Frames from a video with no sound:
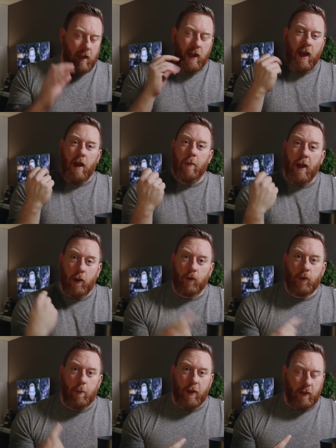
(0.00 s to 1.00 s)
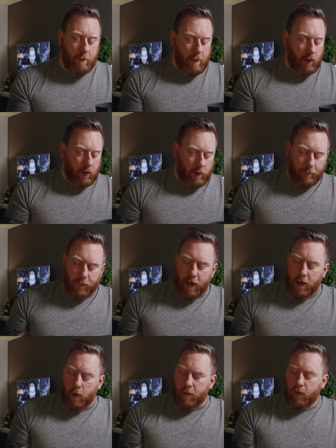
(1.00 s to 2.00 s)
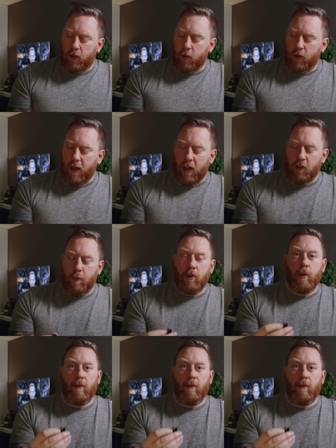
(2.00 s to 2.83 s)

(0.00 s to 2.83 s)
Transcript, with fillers: um, and it'll spin the milk. And you have two attachments.